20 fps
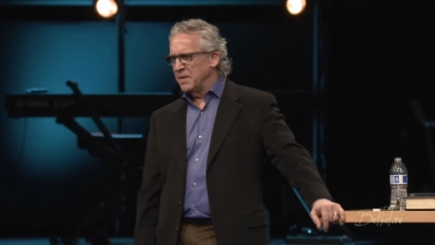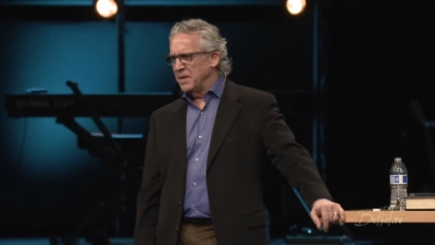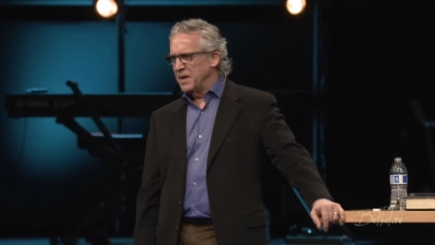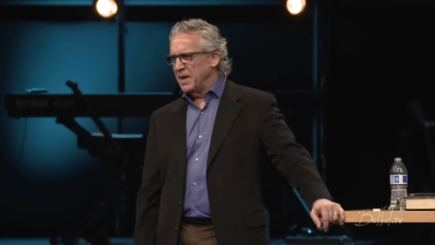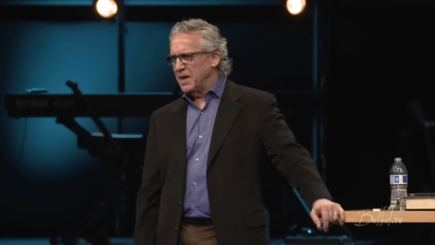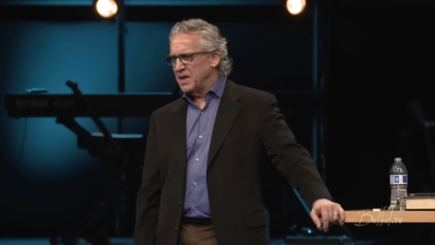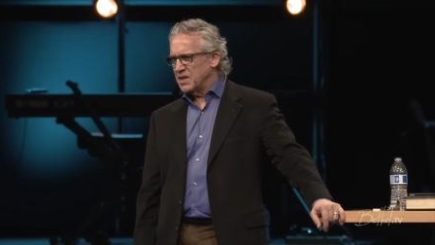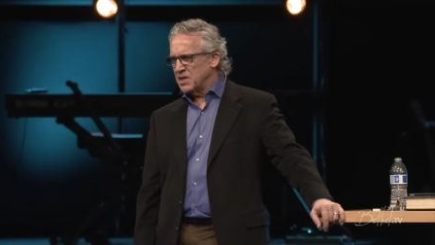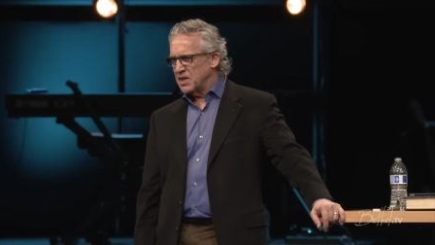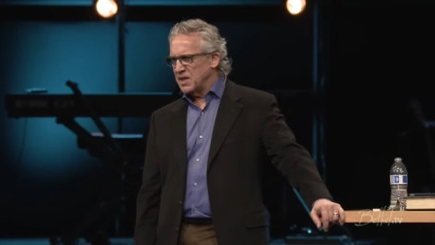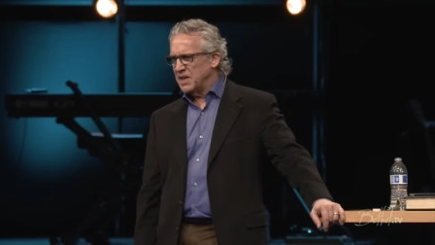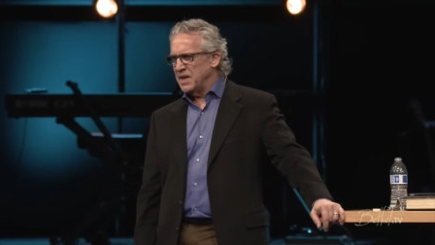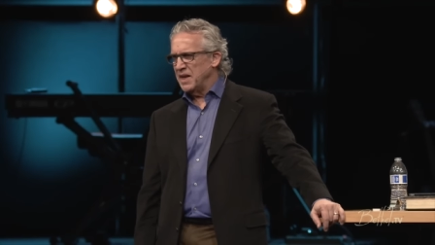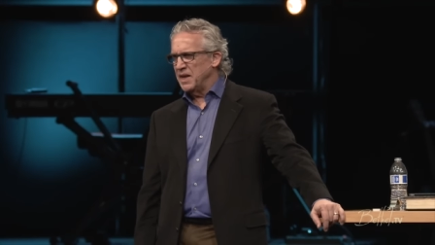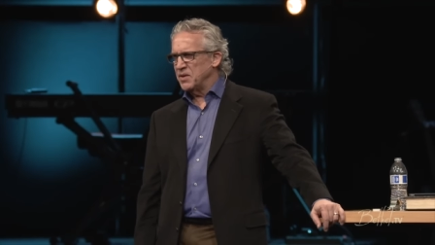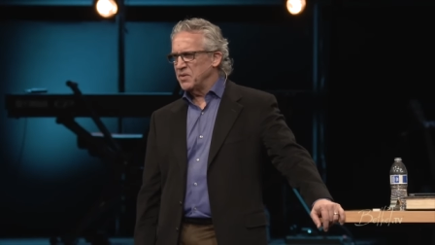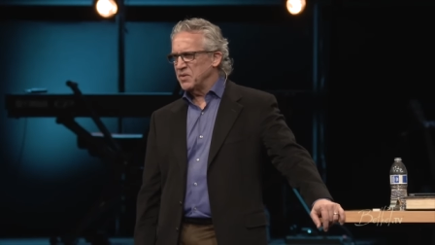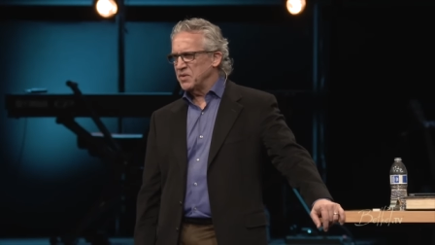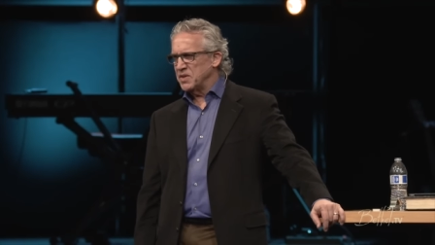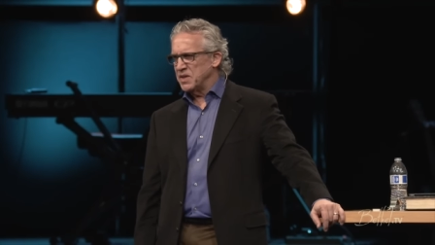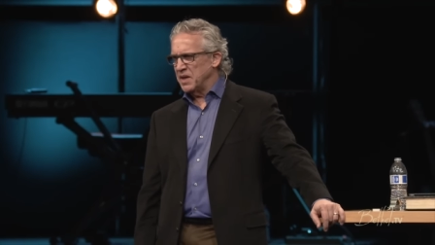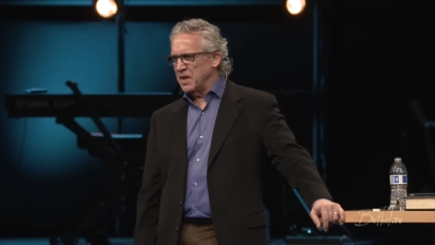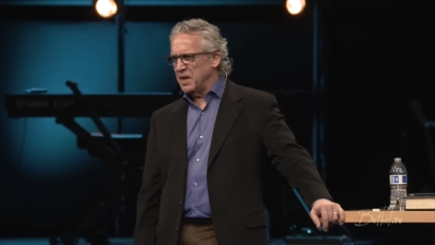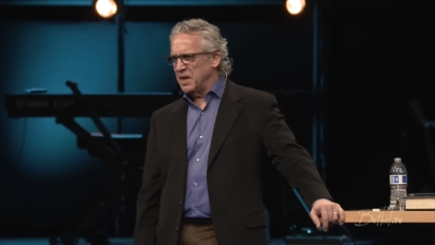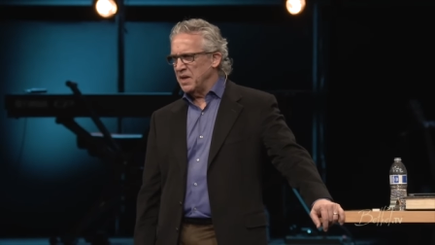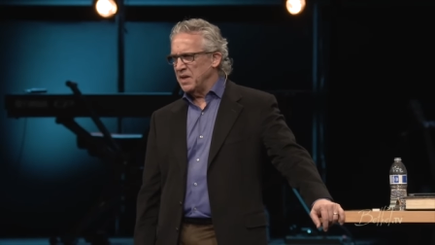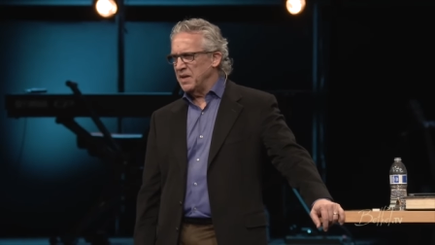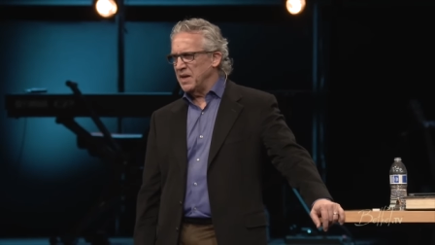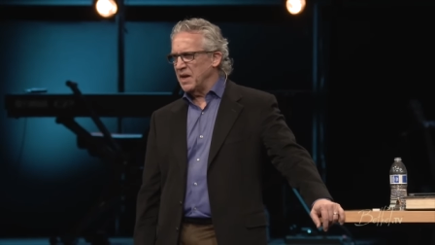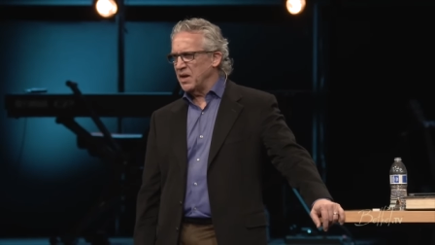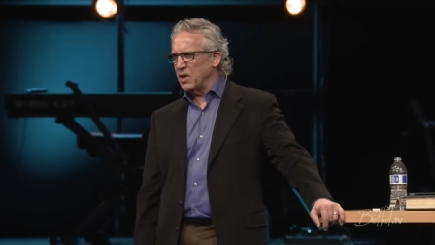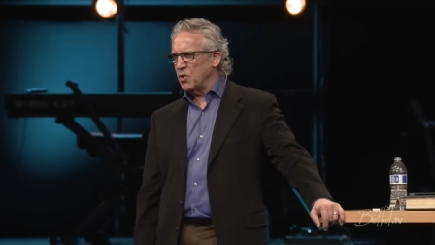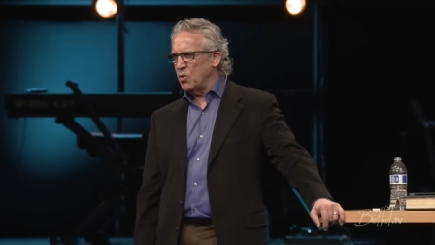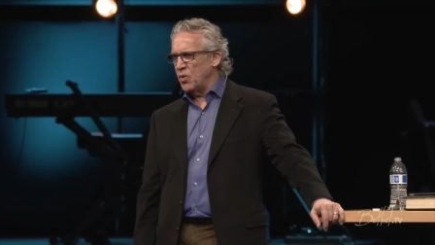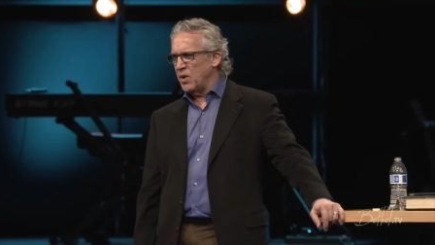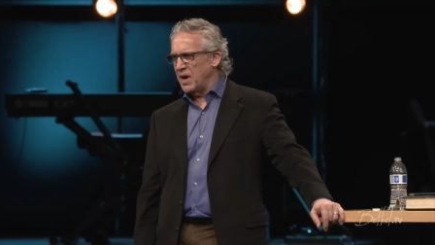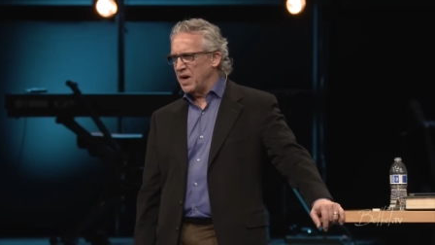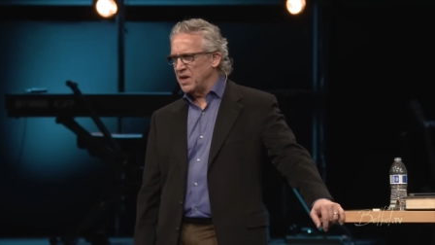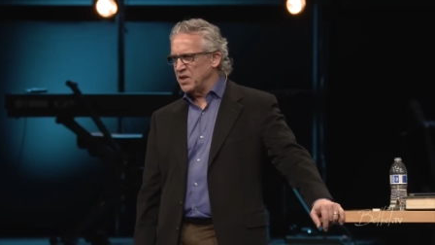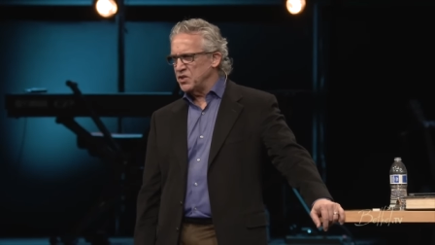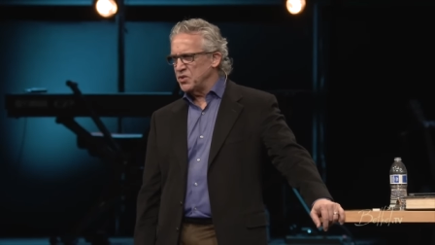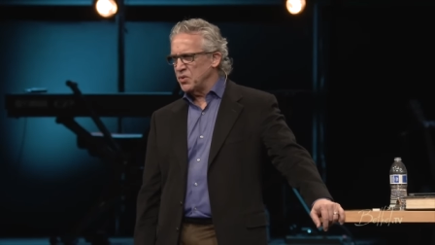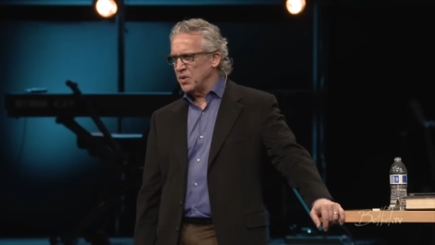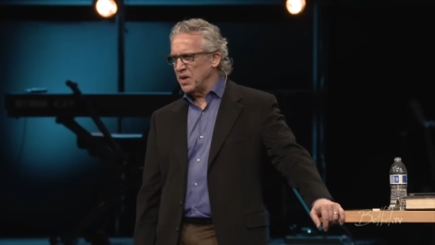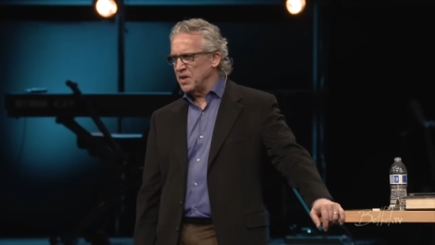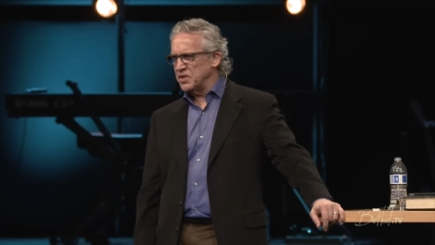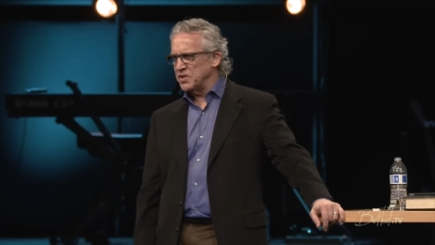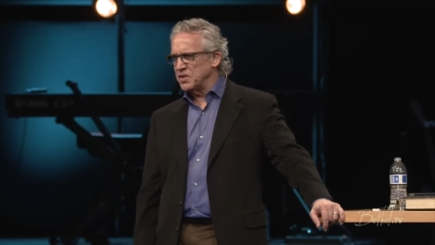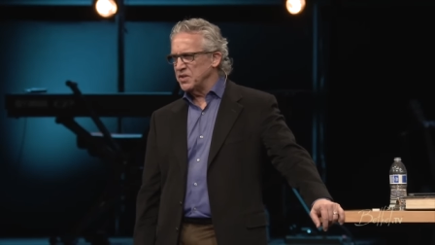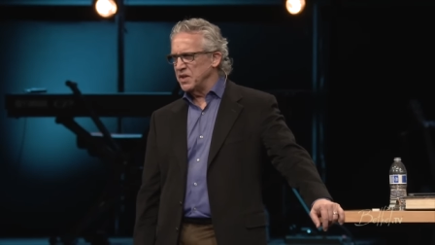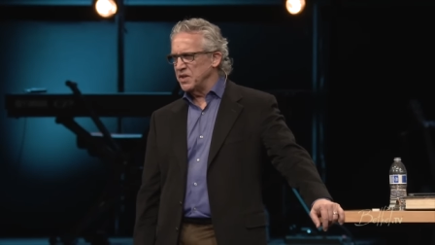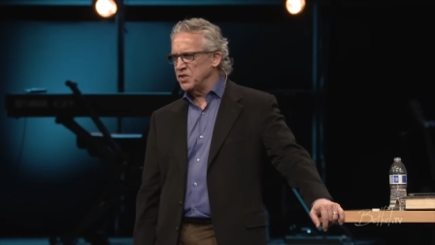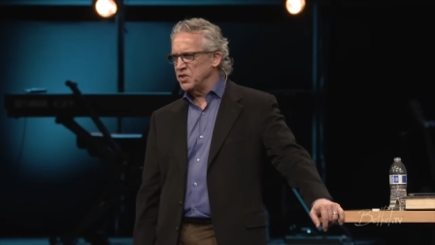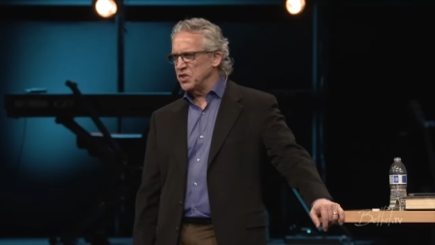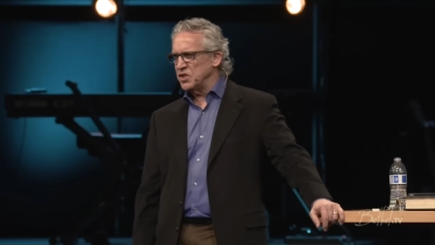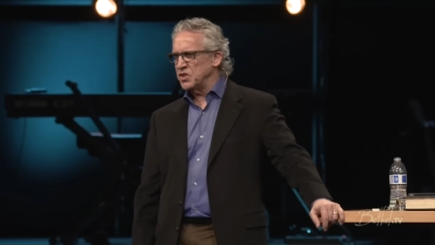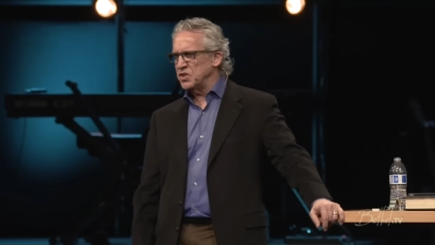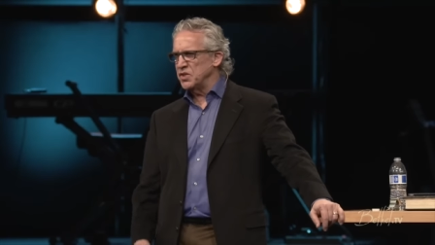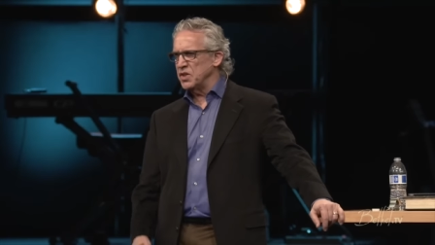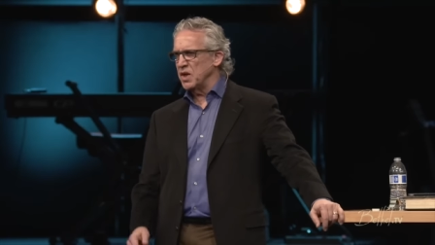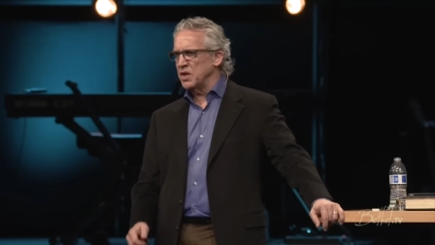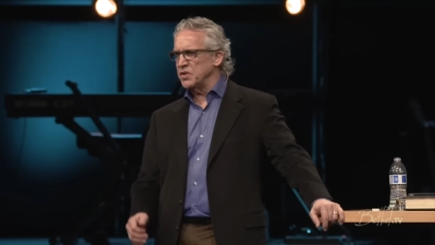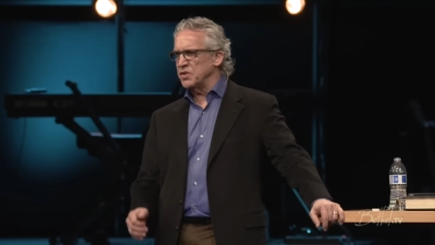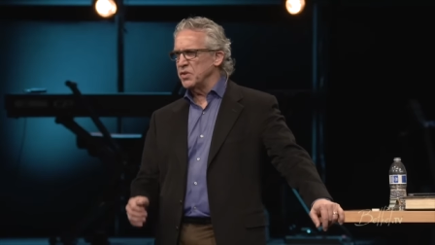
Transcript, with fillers: He's interested in that quiet trust that just does